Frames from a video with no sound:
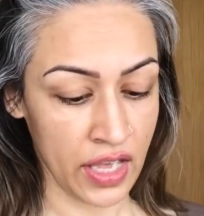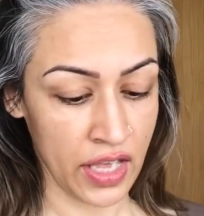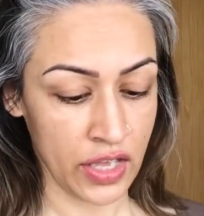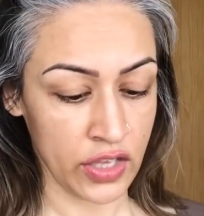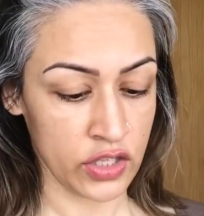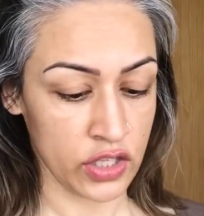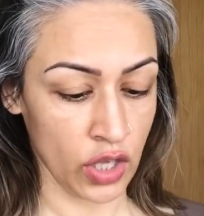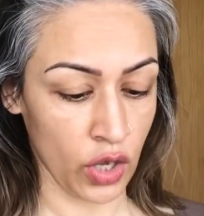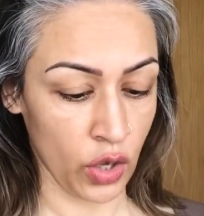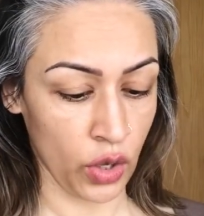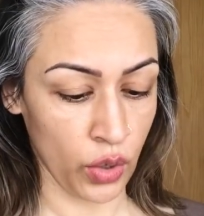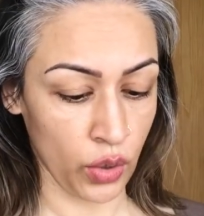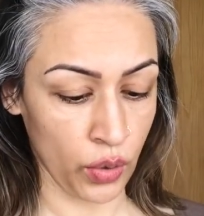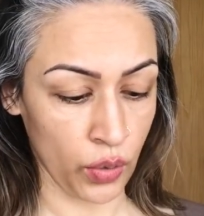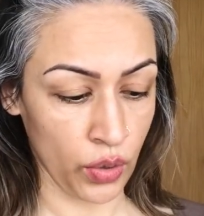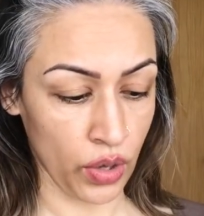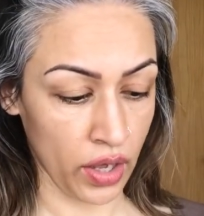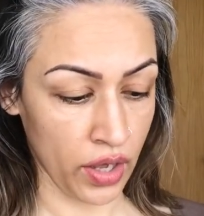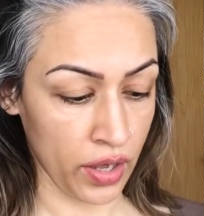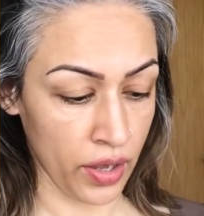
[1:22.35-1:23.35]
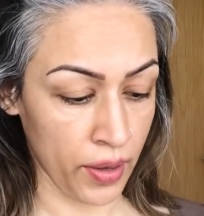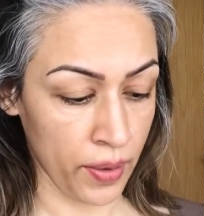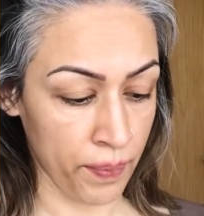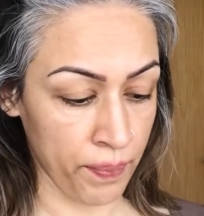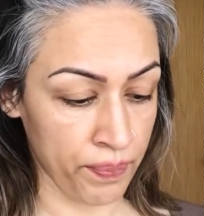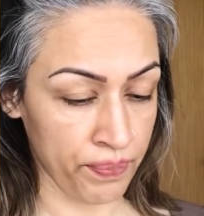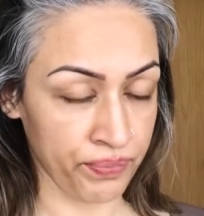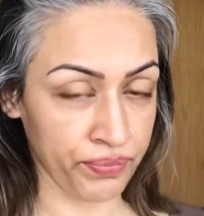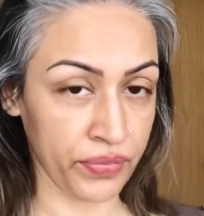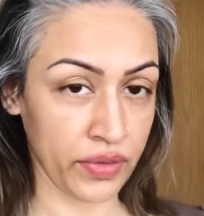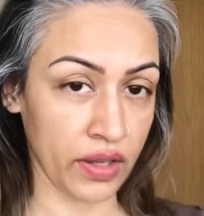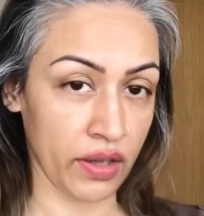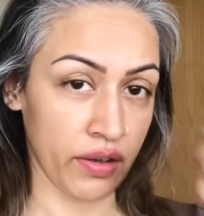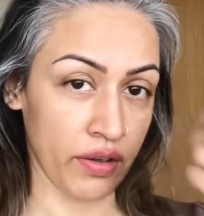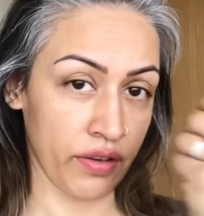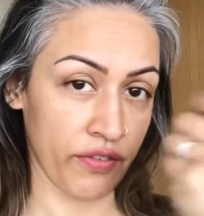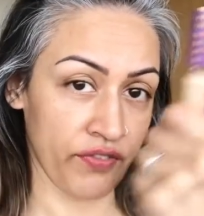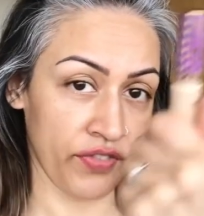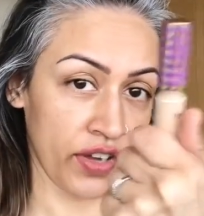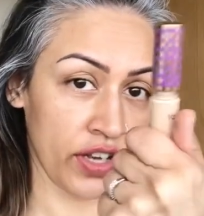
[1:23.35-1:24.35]
So
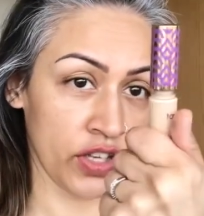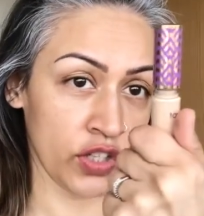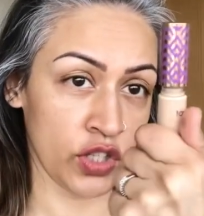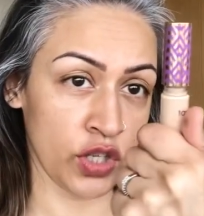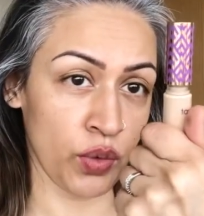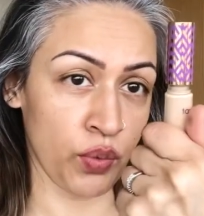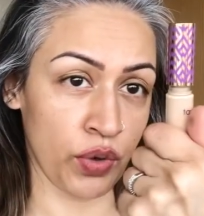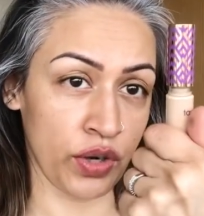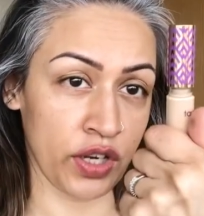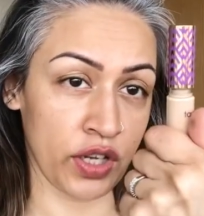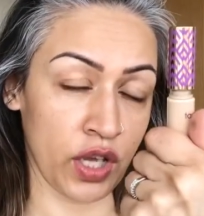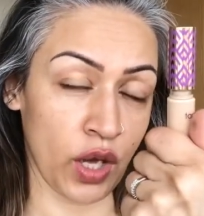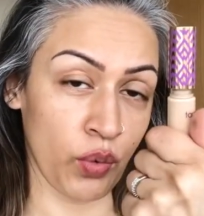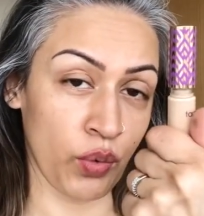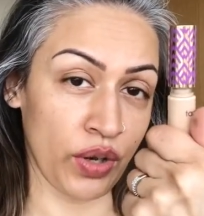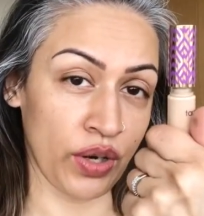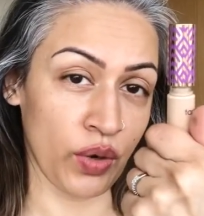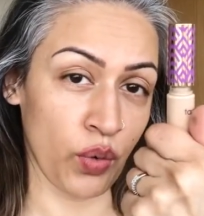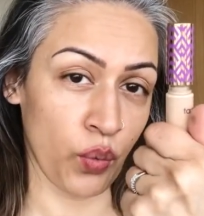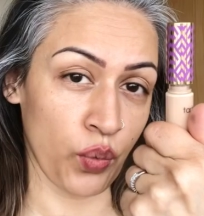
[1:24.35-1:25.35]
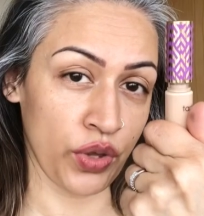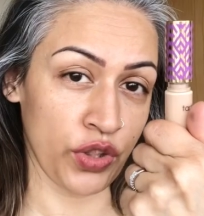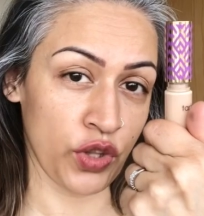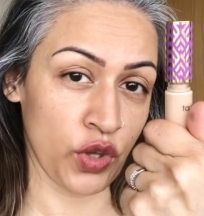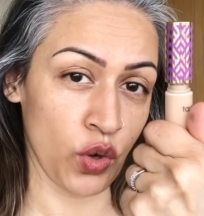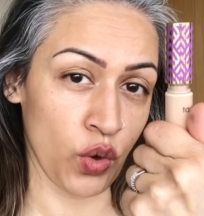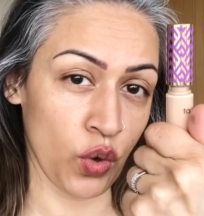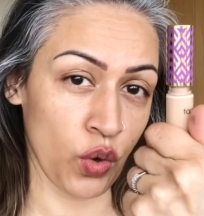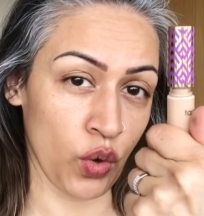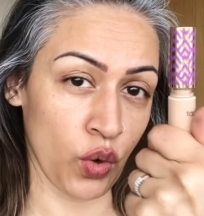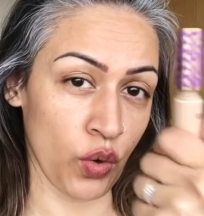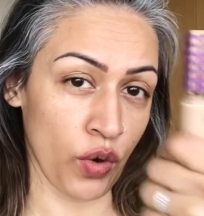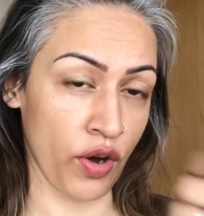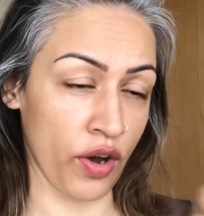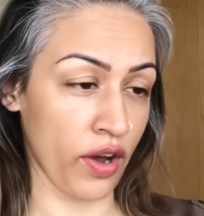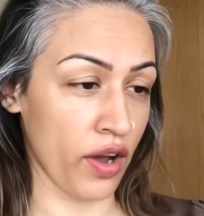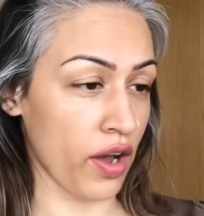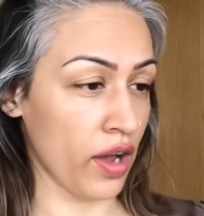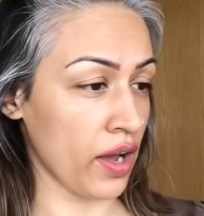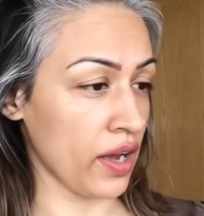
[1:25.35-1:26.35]
first you want to go in with your
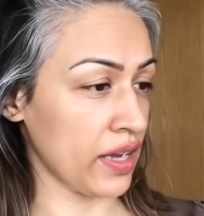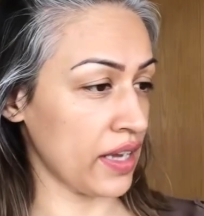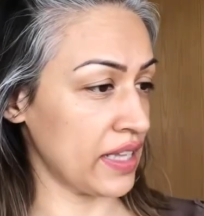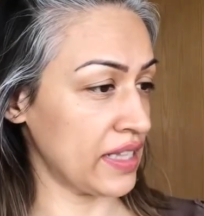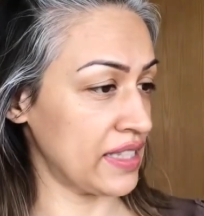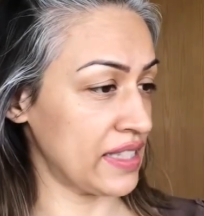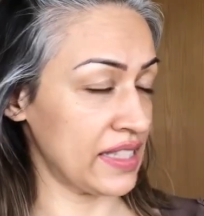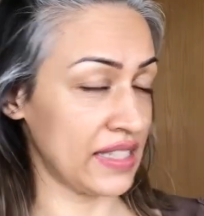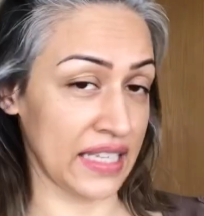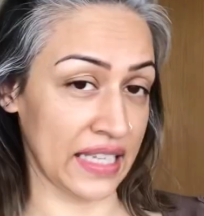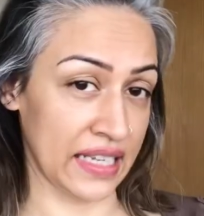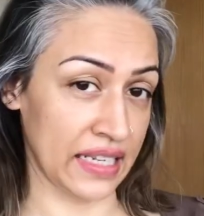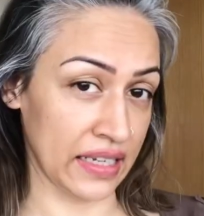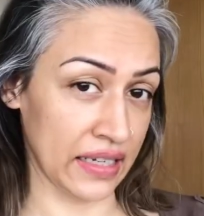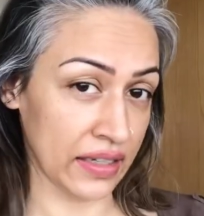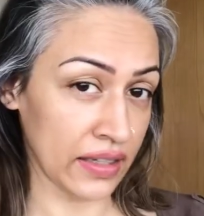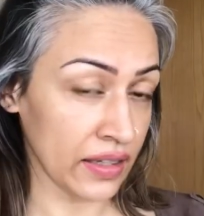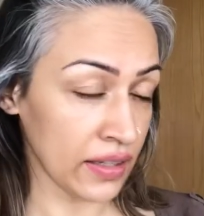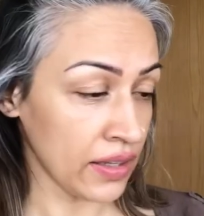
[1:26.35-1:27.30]
concealer